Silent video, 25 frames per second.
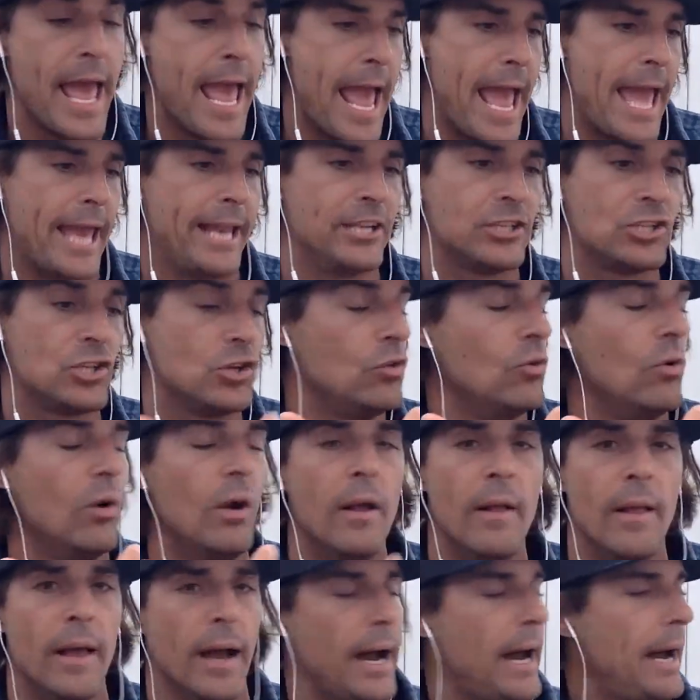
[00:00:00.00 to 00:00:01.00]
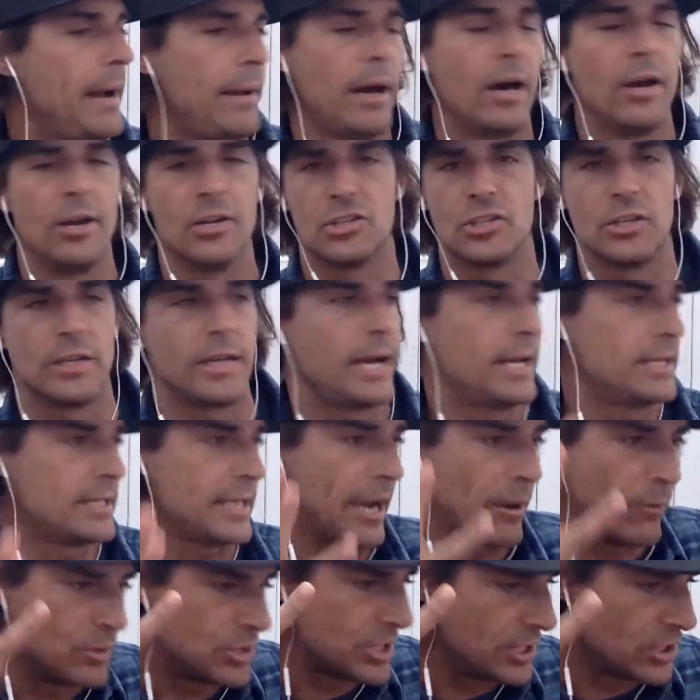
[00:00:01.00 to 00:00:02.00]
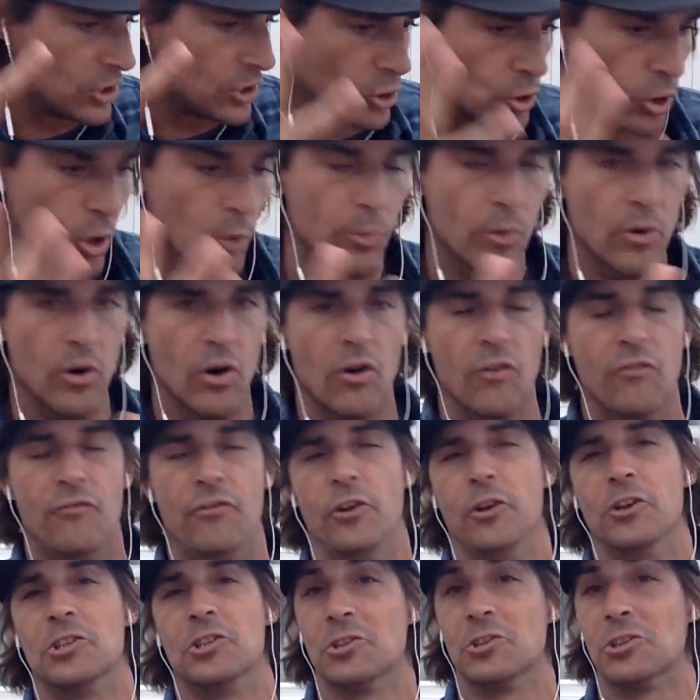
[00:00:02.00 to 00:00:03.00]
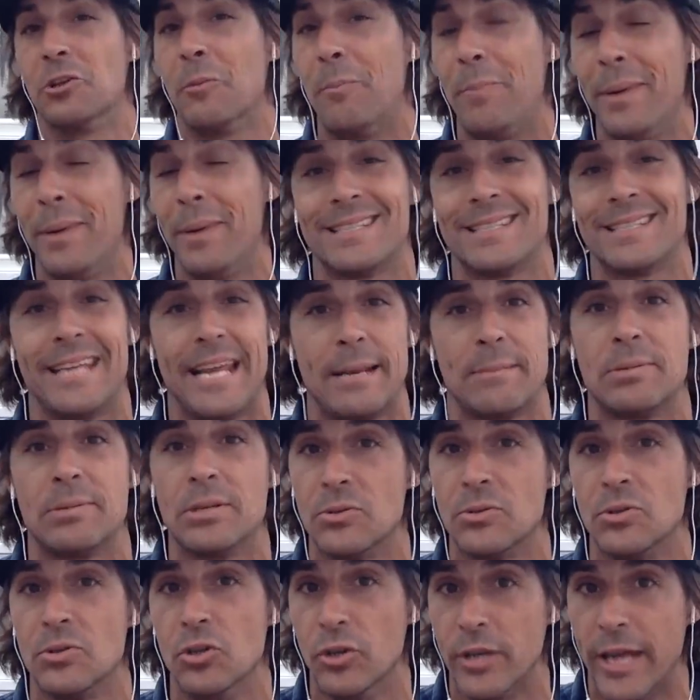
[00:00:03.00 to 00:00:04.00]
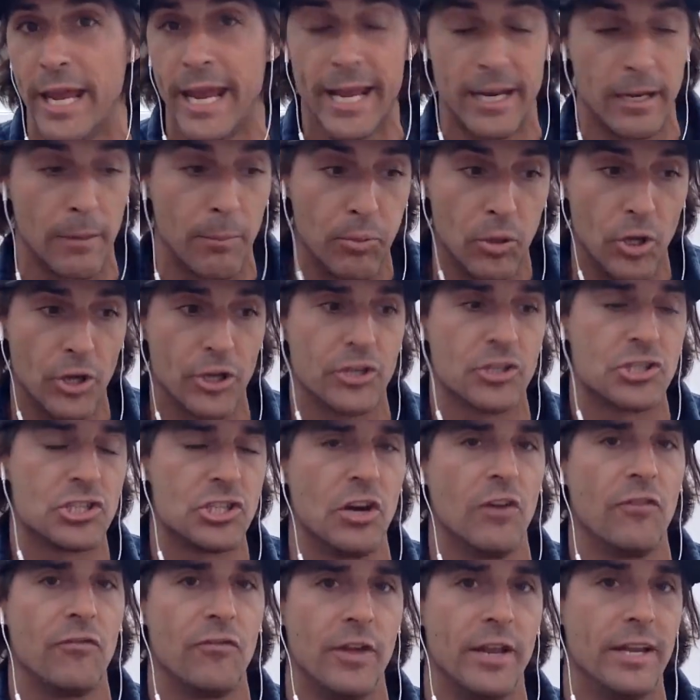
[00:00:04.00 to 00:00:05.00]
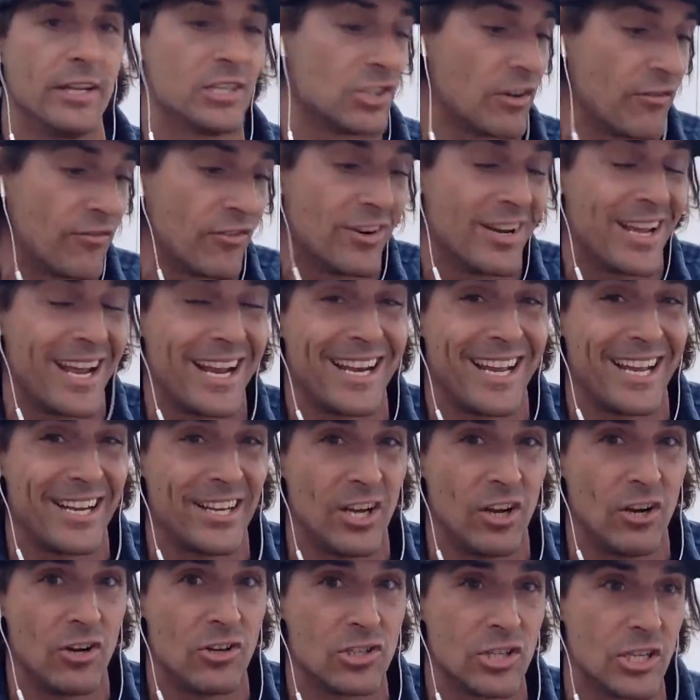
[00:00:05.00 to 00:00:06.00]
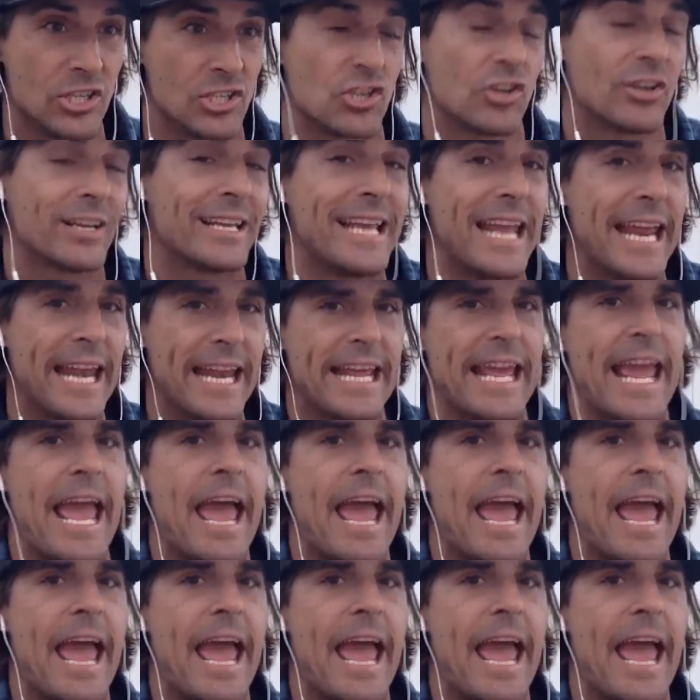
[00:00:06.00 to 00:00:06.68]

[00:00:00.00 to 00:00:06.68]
and into I honestly, guys, I would say the global affiliate zone is the best damn system you can to plug yourself in and start for nine nine dollars and start getting